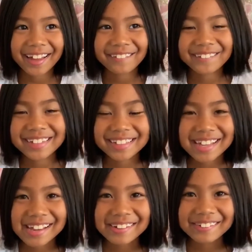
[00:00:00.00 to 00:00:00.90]
Ms.
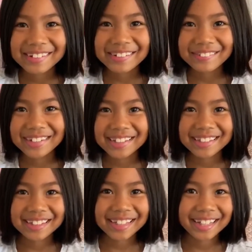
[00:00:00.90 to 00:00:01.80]
Henry. One
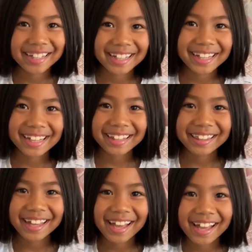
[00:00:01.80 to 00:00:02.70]
thing
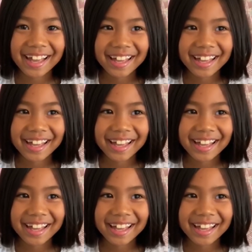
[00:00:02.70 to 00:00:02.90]
that